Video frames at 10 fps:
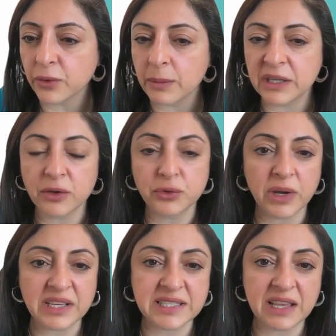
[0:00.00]
So I'm going to
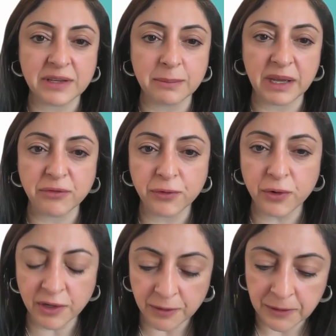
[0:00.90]
do a
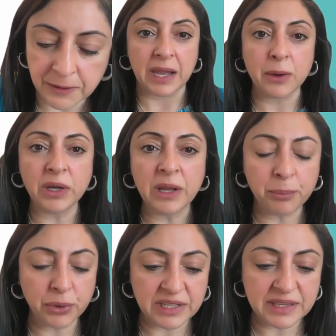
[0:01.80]
7x4. I want to
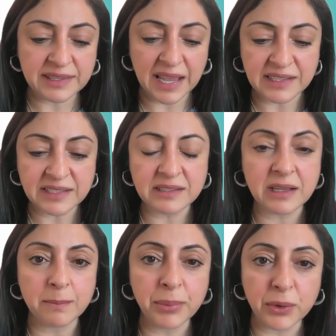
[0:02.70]
put a text
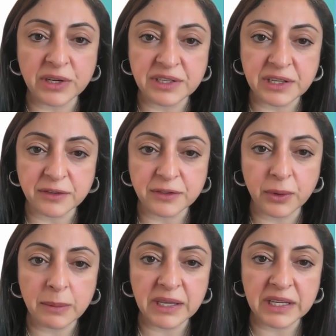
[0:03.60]
component here.
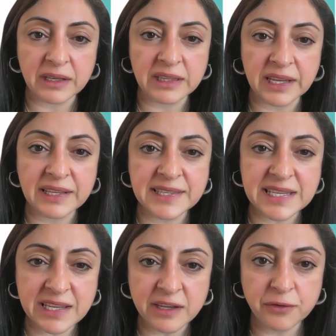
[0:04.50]
So I'm going to click
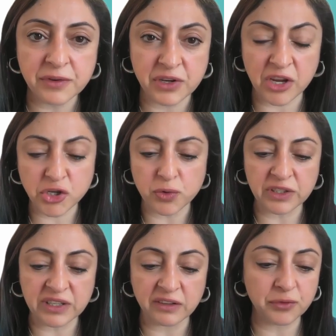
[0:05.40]
T, a
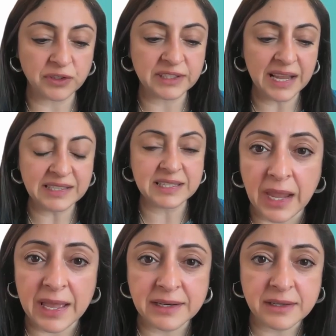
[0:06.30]
shortcut for text.
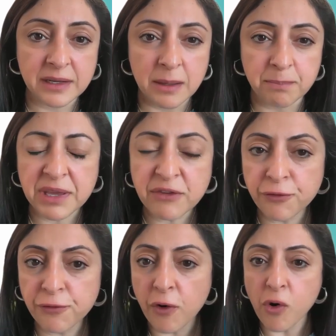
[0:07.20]
And
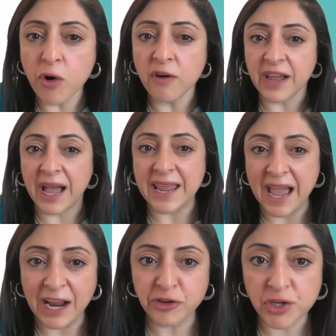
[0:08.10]
before I
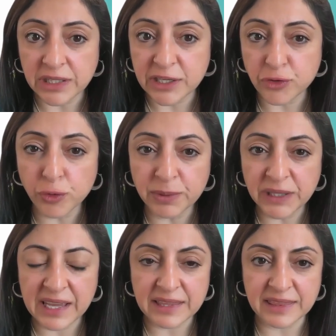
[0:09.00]
actually
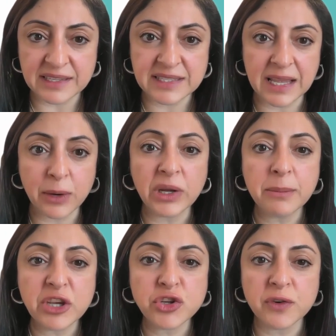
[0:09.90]
duplicate this, I want to
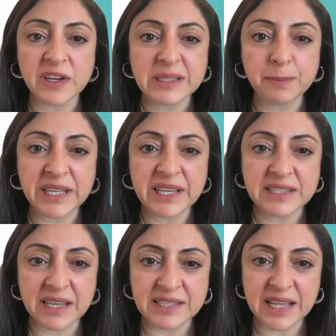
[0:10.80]
make sure it's
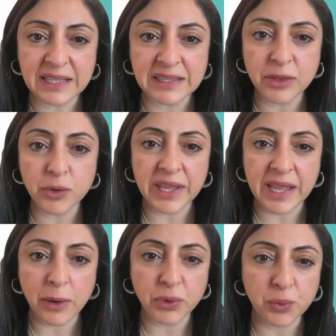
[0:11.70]
placed exactly the way
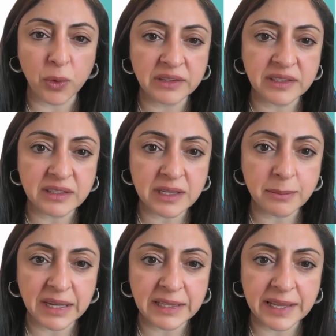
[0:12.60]
I would want it in
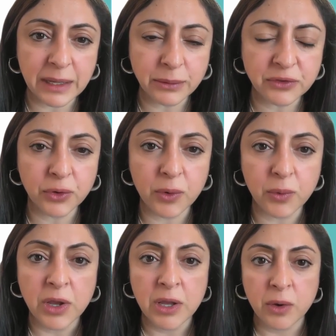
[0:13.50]
my layout.
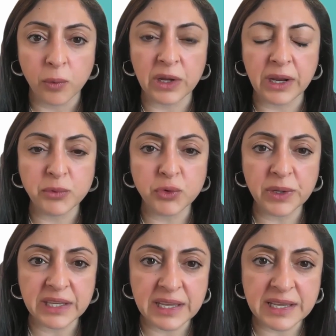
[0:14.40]
So what I'm
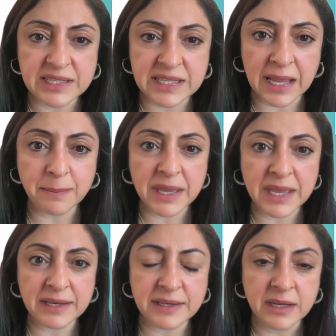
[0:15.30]
doing is I
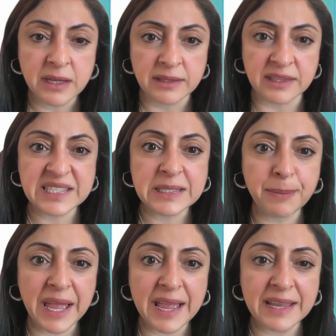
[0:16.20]
made the
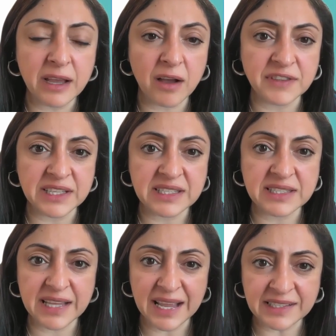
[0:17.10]
span of this
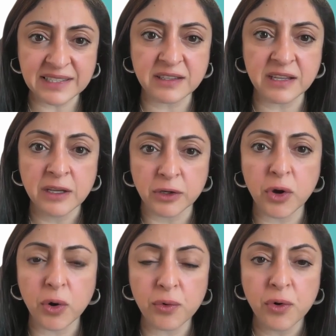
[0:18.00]
text
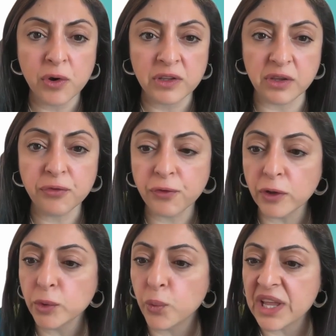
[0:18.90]
go the
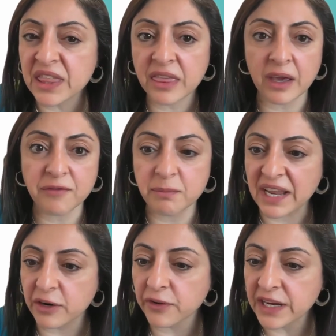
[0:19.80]
full width of
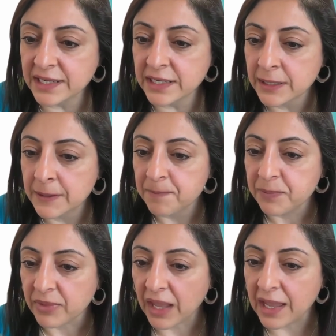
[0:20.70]
my grid.
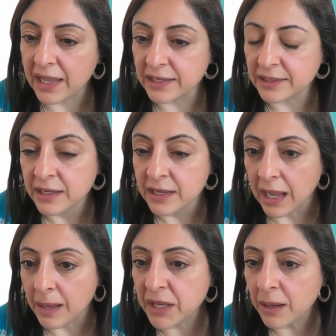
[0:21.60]
And
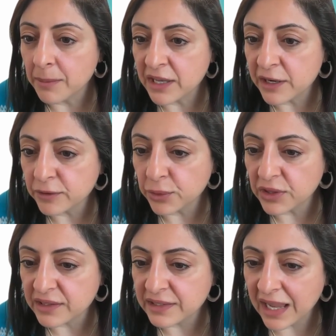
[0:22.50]
I'm coming here to
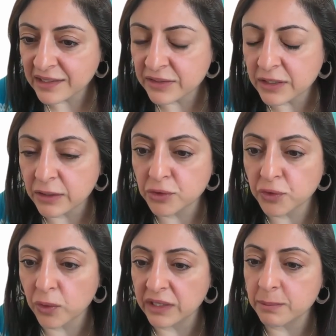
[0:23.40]
the text
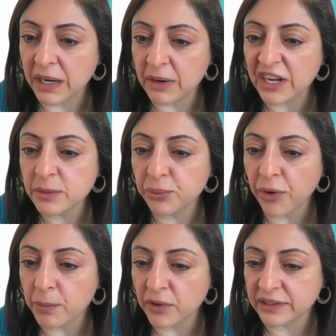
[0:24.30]
control in my right
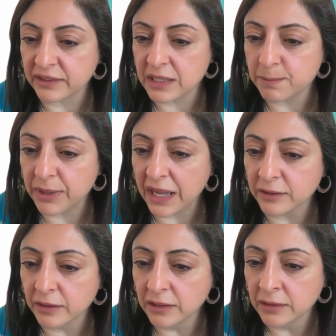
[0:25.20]
property
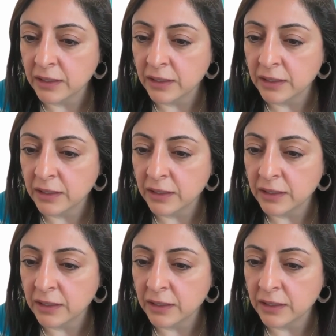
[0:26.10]
panel.